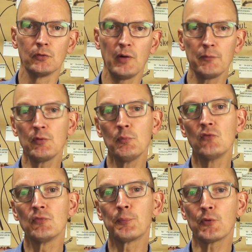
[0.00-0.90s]
When we
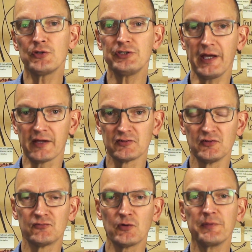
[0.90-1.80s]
move a project
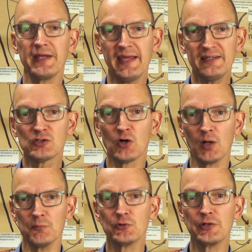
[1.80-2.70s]
from the in
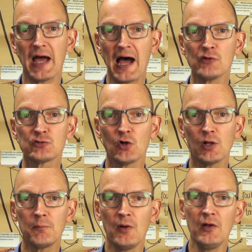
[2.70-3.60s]
column to the out column,